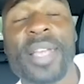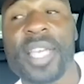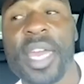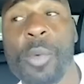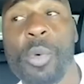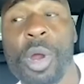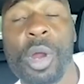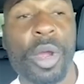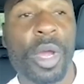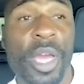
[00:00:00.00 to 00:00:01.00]
not saying he
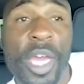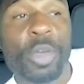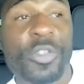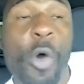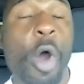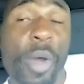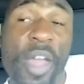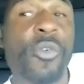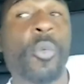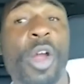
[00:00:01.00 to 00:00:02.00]
was far away
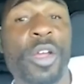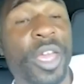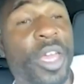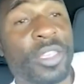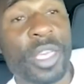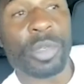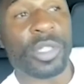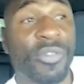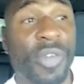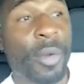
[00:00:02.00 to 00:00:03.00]
from where he is. He was
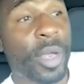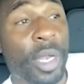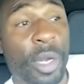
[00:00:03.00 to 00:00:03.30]
very,